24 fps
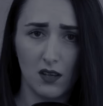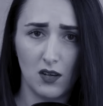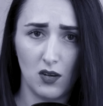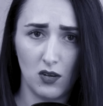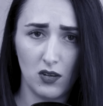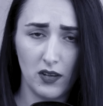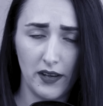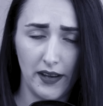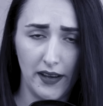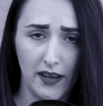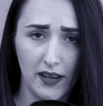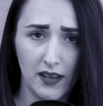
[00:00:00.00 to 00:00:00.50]

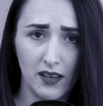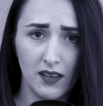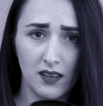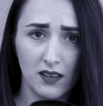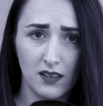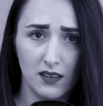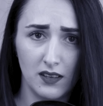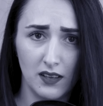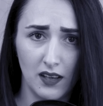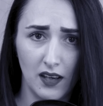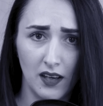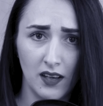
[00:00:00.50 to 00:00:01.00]
Okay,
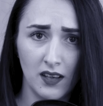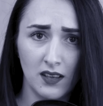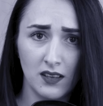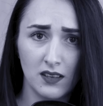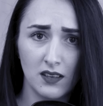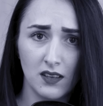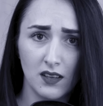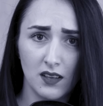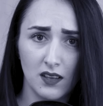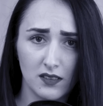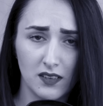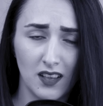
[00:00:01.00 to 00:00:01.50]
yeah?
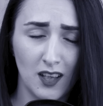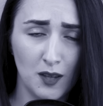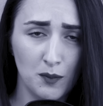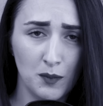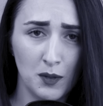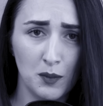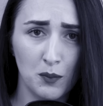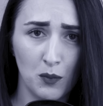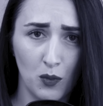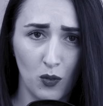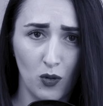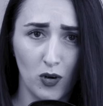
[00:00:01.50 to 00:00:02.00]
Tell
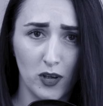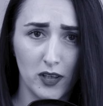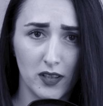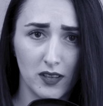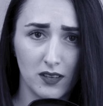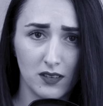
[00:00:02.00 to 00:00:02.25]
me more.